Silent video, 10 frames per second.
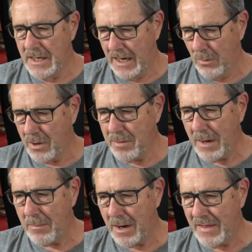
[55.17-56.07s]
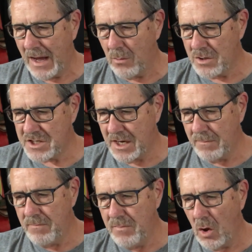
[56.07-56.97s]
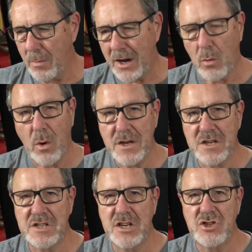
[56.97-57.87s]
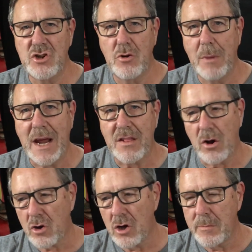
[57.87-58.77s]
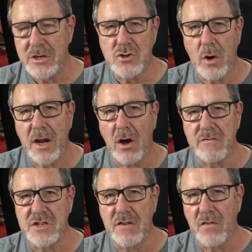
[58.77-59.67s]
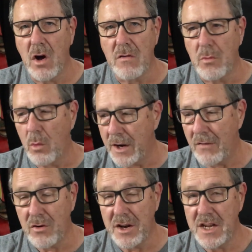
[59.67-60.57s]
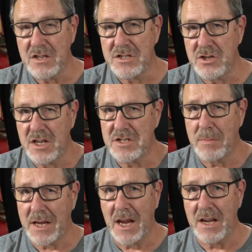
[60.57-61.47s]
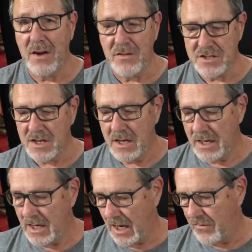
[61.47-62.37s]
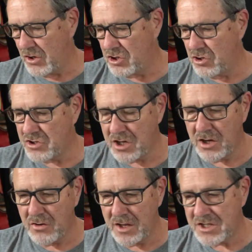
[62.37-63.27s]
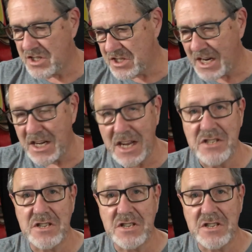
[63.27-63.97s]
And what he meant by that was that no matter what decision you make, there are going to be trade-offs involved in whatever it is. It doesn't make any difference. If you choose to do this, to say yes